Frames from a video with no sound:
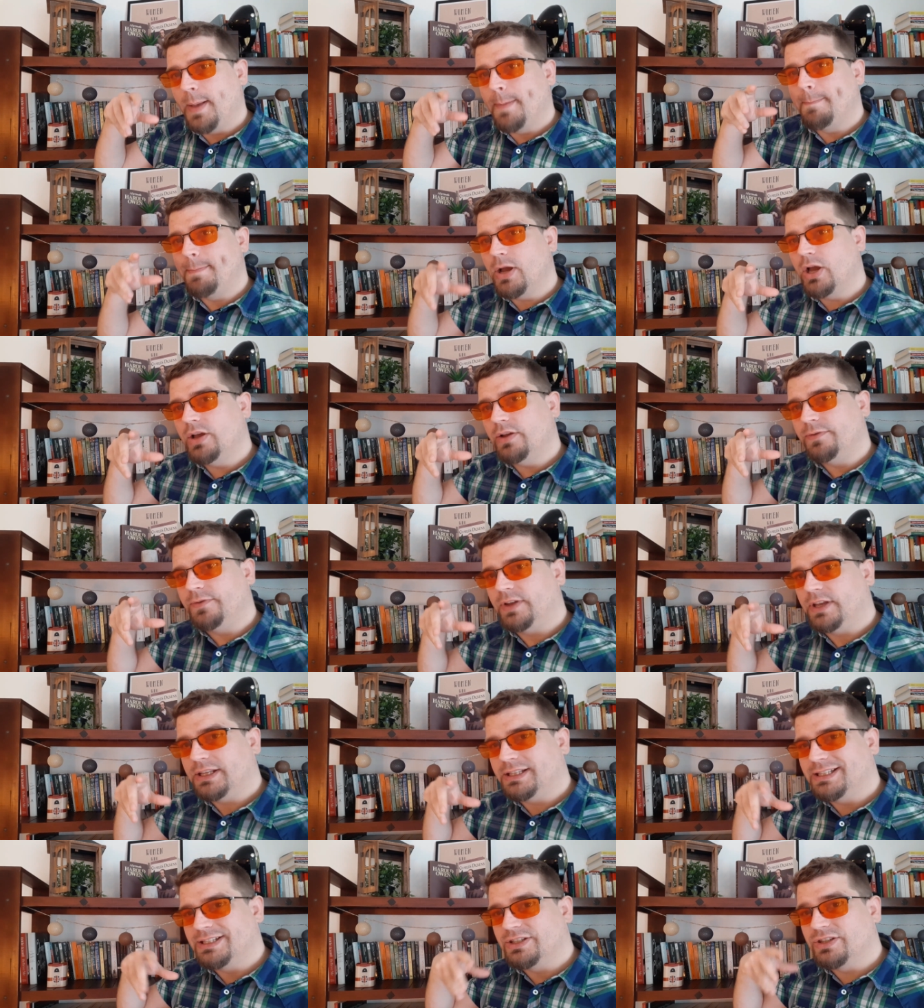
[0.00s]

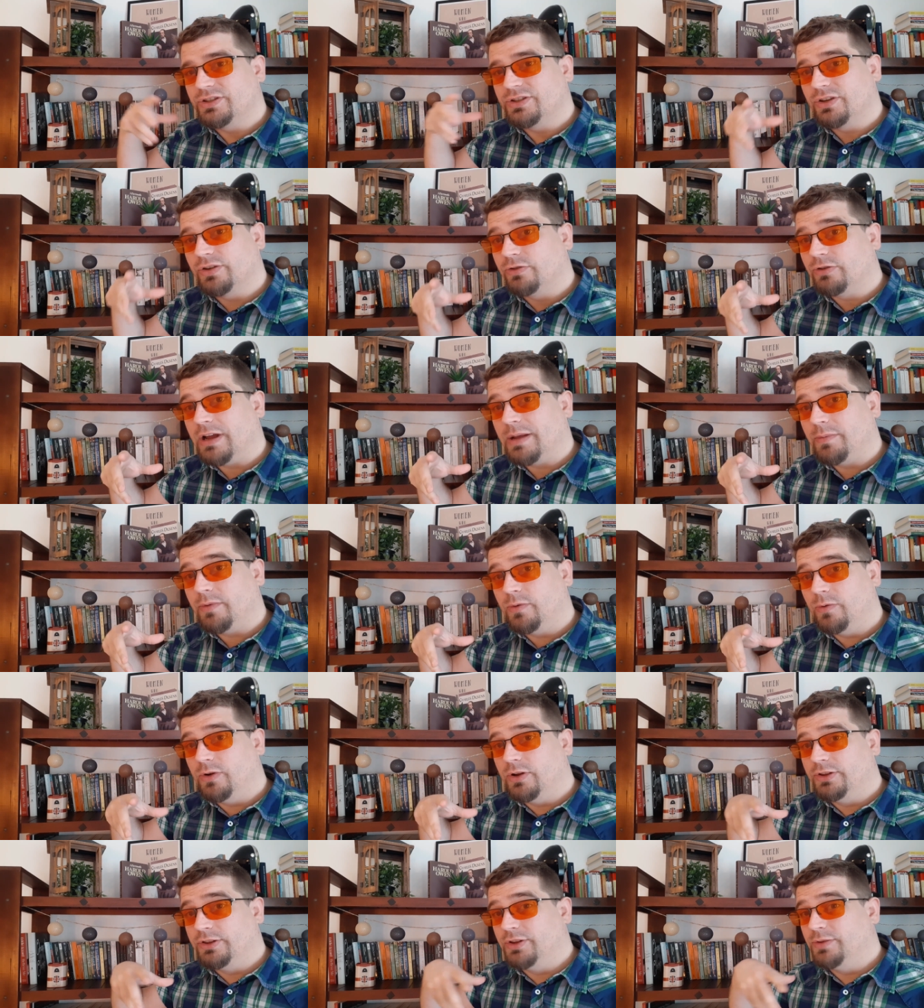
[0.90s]
Perfect is just a grammar
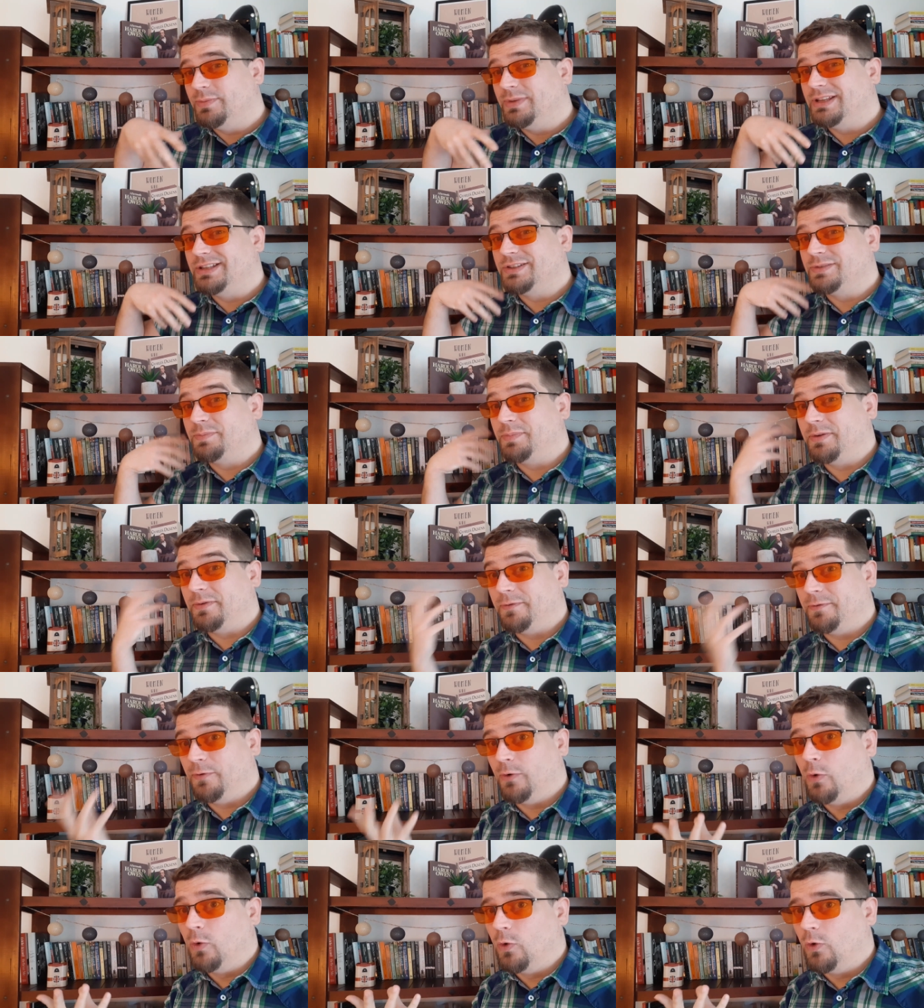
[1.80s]
word that means
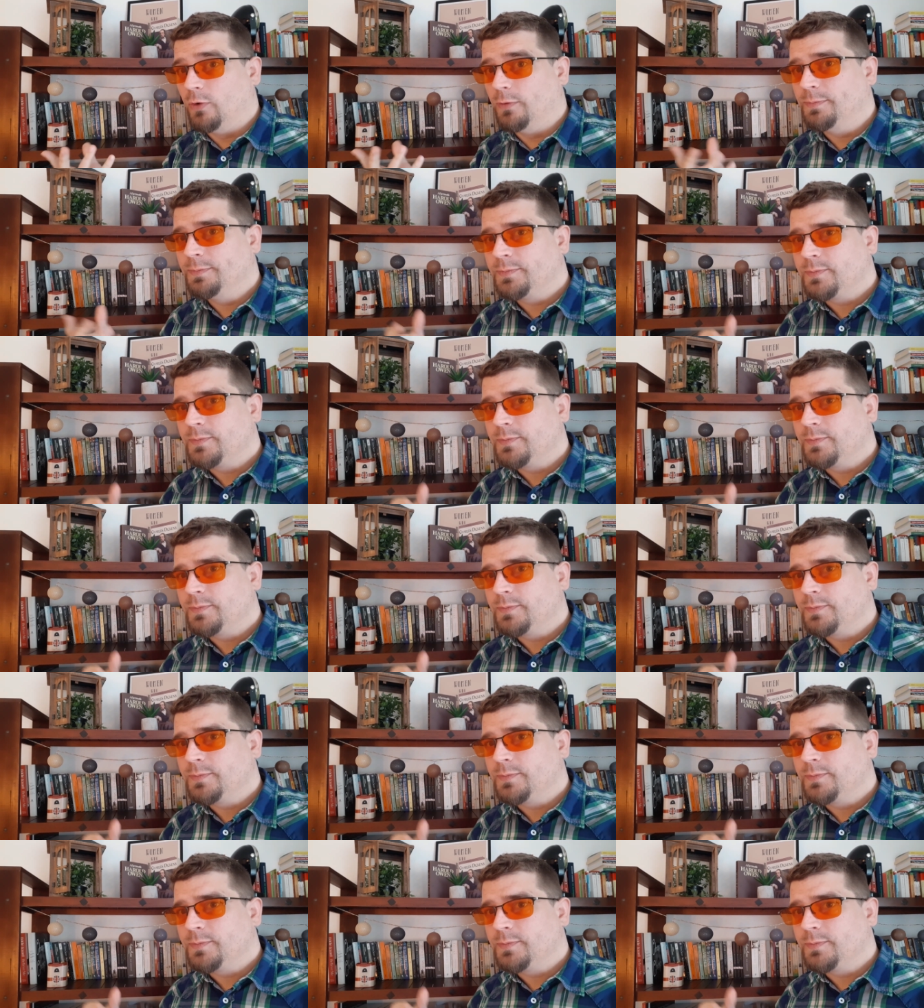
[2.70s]
before.